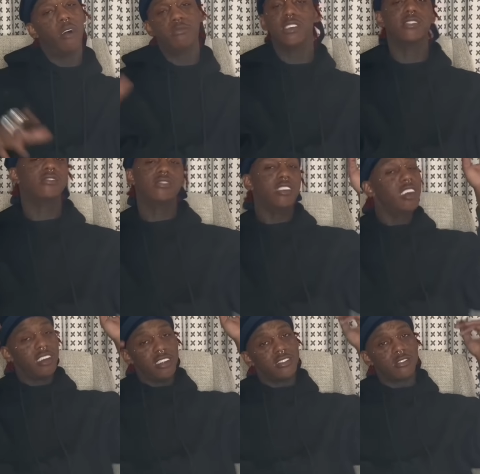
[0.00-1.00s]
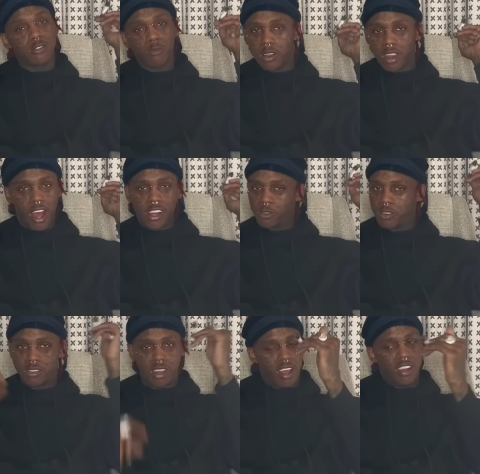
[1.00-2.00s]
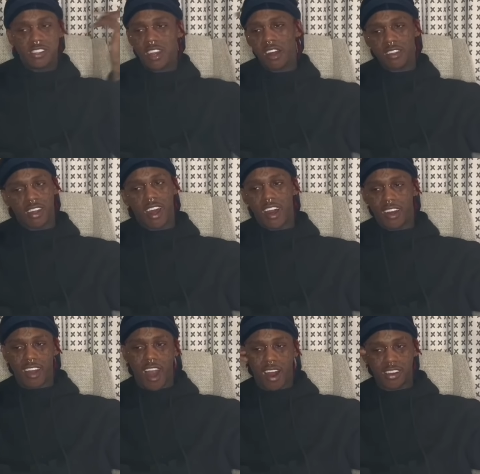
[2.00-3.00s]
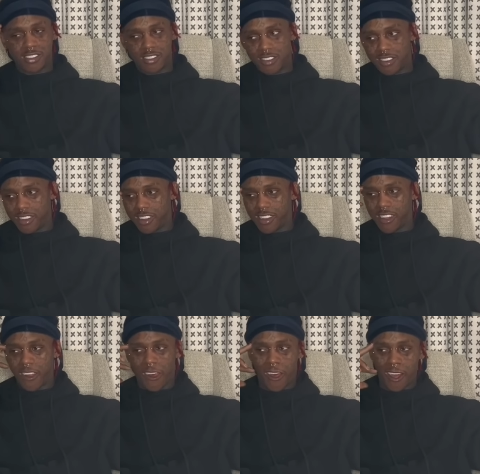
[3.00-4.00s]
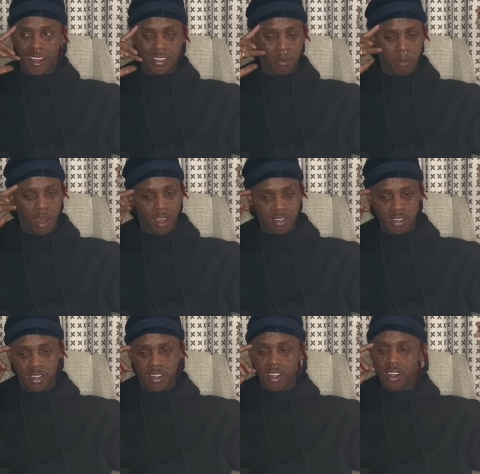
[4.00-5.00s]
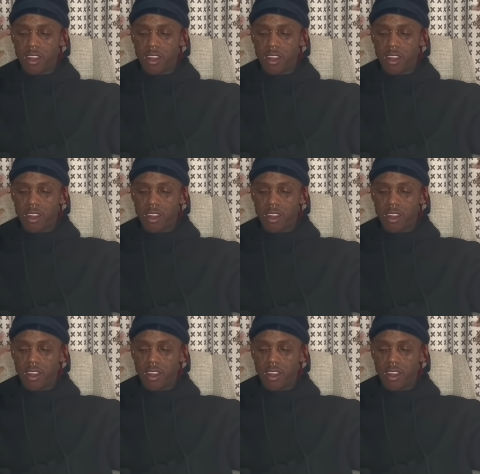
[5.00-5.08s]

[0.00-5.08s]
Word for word: Just, one thing I just want to say. Shout out to God. God's good and He's amazing.